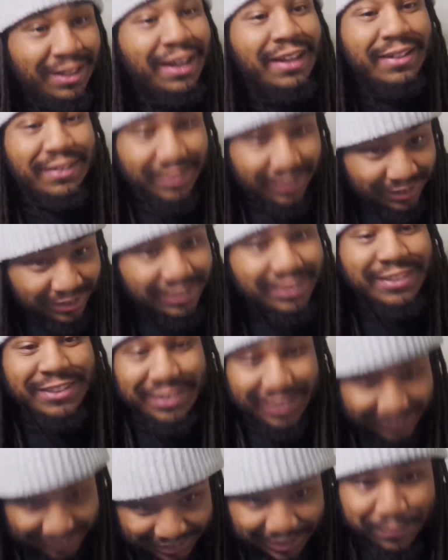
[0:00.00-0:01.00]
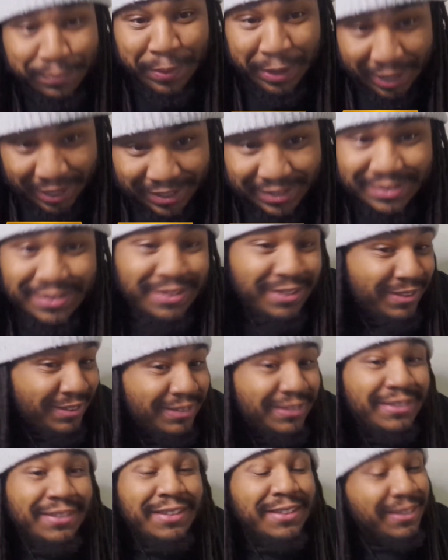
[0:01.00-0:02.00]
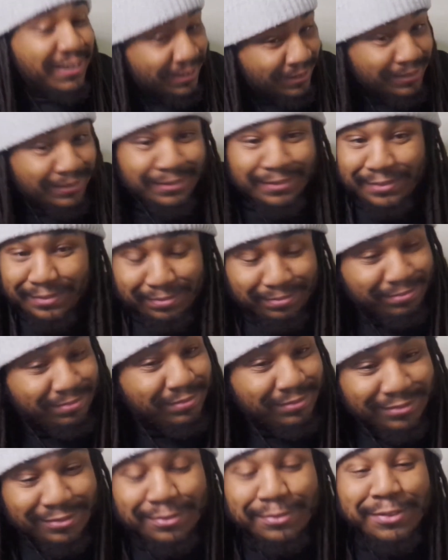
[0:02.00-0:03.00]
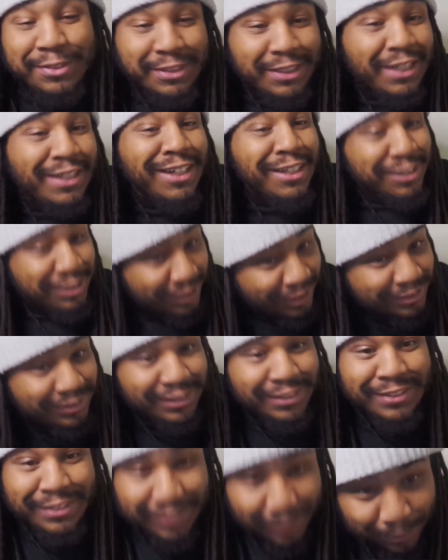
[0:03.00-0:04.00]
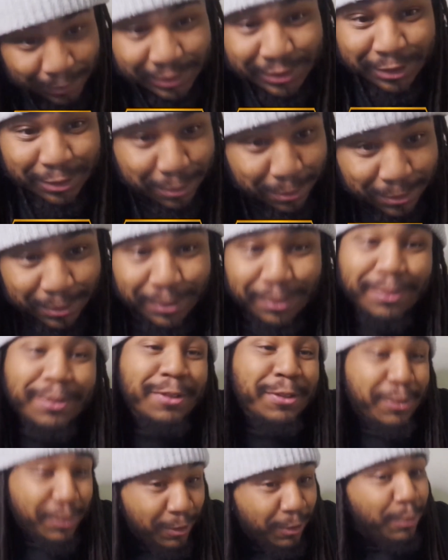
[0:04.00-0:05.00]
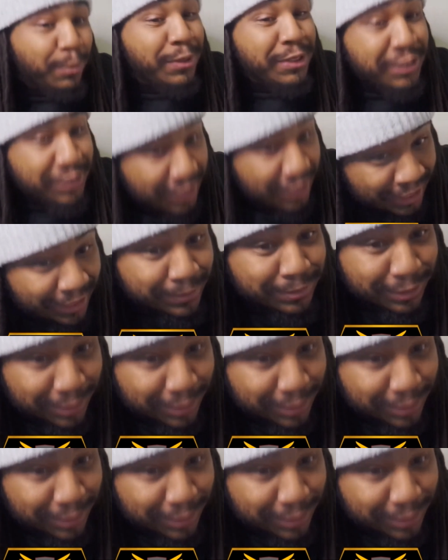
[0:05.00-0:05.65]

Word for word: like Jesse Bates and I'm saying the Justin Simmons of the world, the Derwin James